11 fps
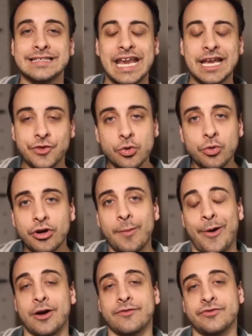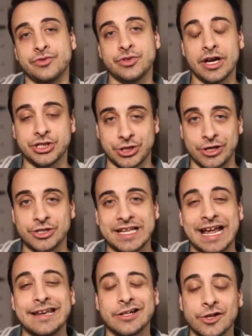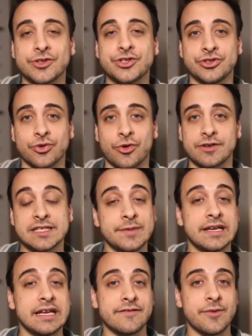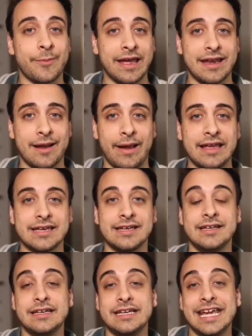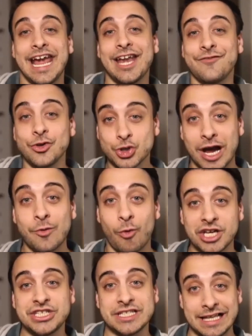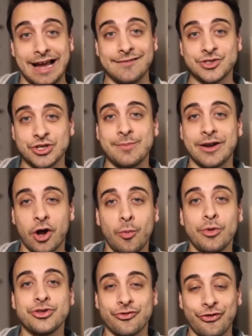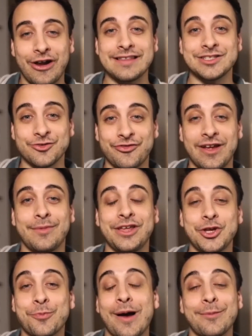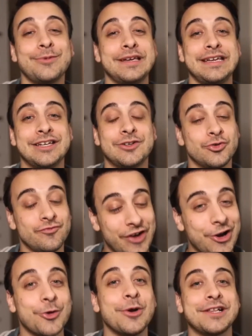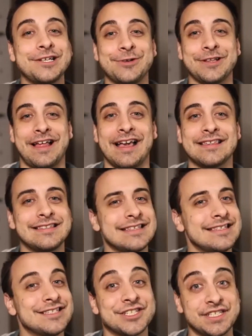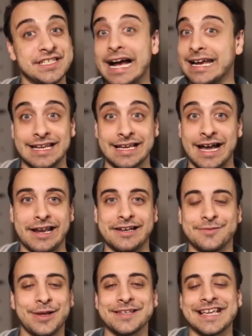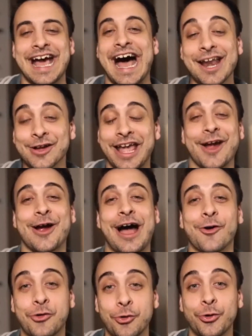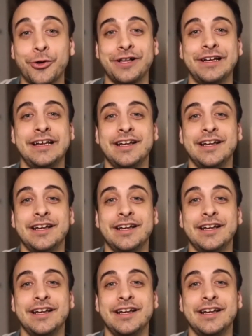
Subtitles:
And if you were a part of a church that had to close their doors at the beginning of the pandemic, and if you tried watching the live stream at home with your friends and your family, you probably very quickly realized this is just not going to cut it, because I don't care how cool